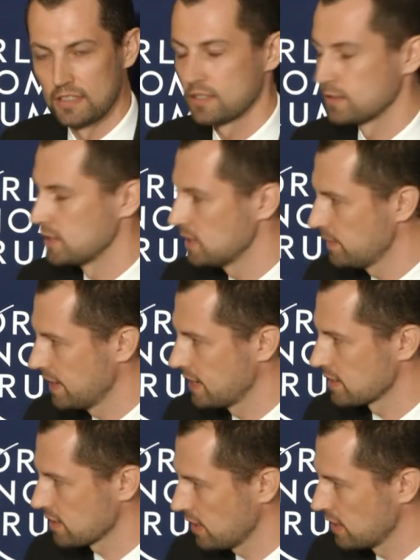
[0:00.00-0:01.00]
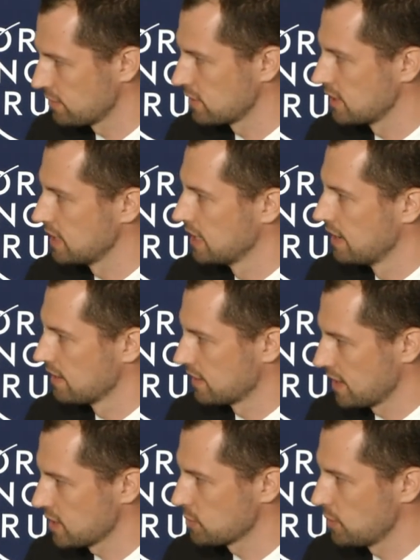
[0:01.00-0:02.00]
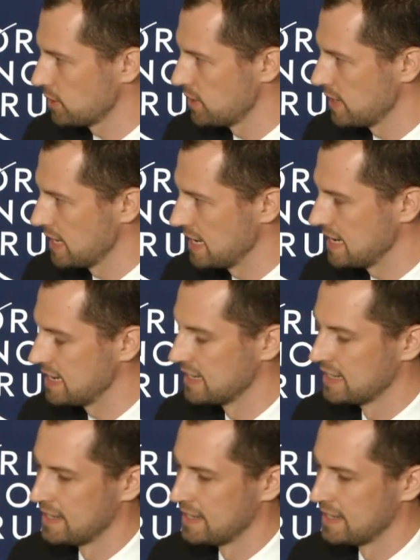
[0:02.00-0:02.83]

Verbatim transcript: To eliminate slavery, that's what you need.